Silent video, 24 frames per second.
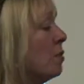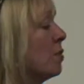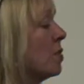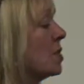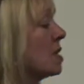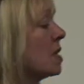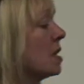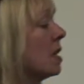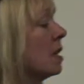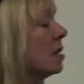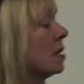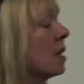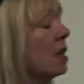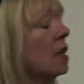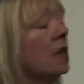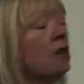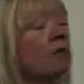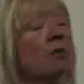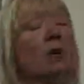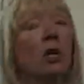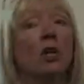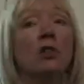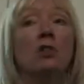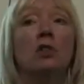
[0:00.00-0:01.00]
And we'll certainly
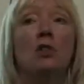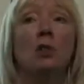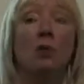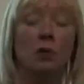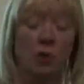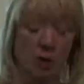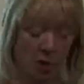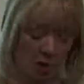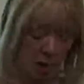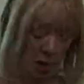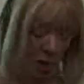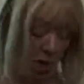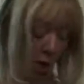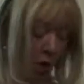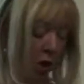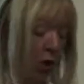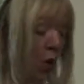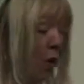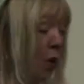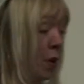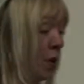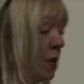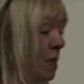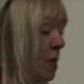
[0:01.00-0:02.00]
keep in close
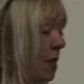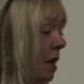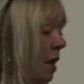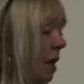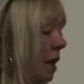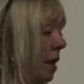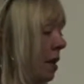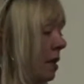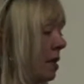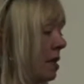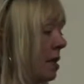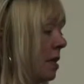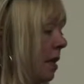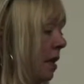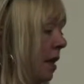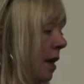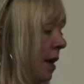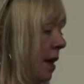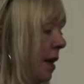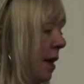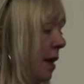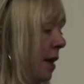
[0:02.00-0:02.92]
contact